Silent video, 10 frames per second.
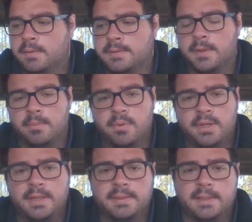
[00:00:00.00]
So they're
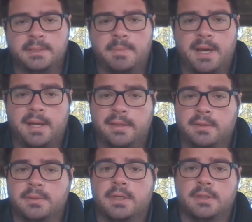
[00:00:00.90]
pretty easy to spot, and
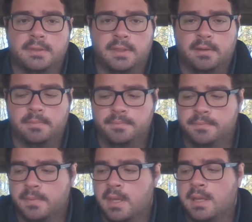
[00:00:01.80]
there's tons of them.
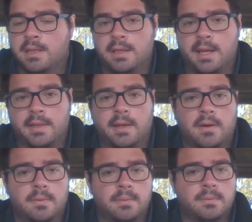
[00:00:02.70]
Now, they
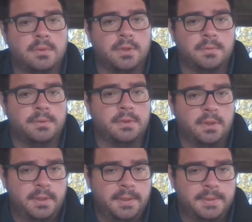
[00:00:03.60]
all don't
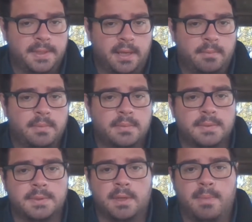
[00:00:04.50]
look the same.
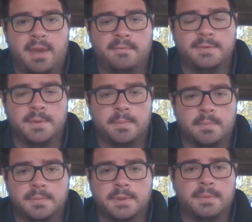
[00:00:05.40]
Some
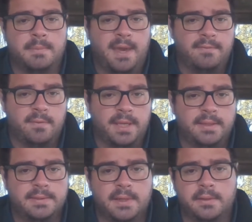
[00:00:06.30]
of them have
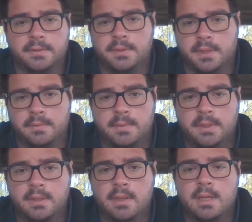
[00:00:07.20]
wings, others
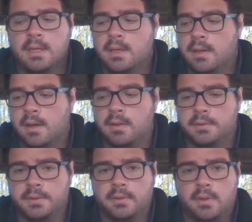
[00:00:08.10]
don't.
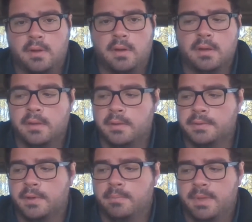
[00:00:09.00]
Others are long,
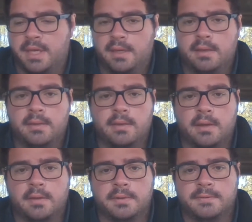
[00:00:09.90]
others are big,
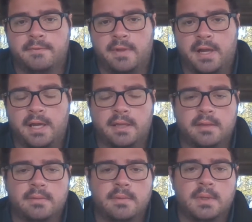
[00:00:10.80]
others fly.
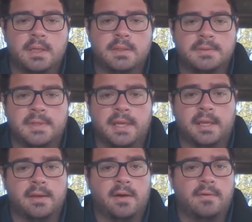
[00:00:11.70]
So they
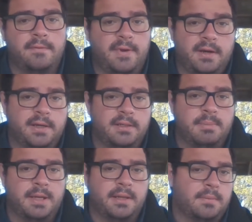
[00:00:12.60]
can all vary
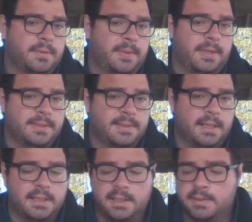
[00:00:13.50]
depending on what the
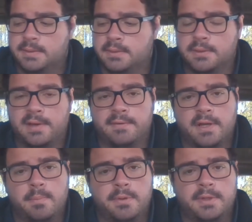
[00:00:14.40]
insect is. So I have a
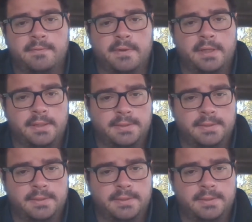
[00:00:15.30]
couple of different